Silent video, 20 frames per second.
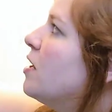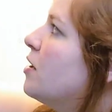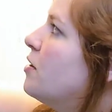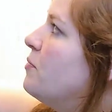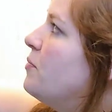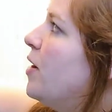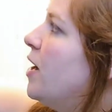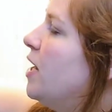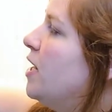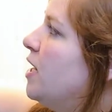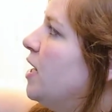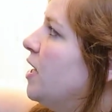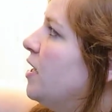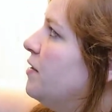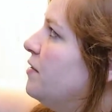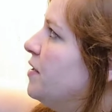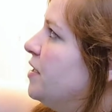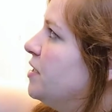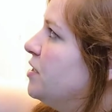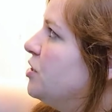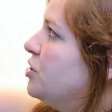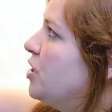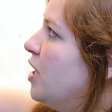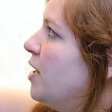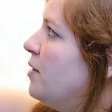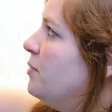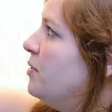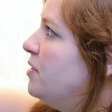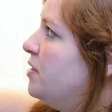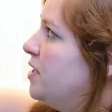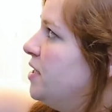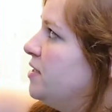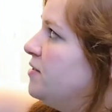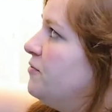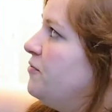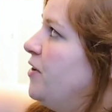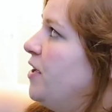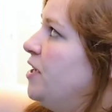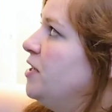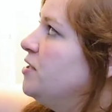combining this J with
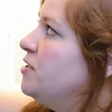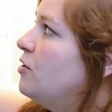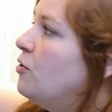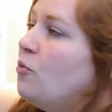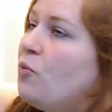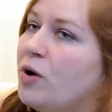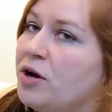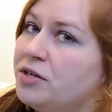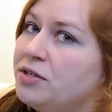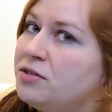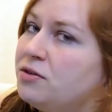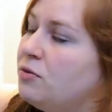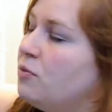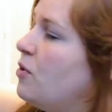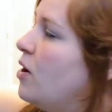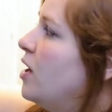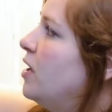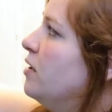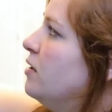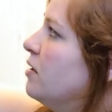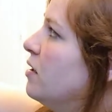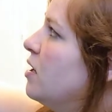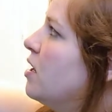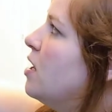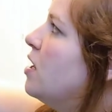this V, so one to one.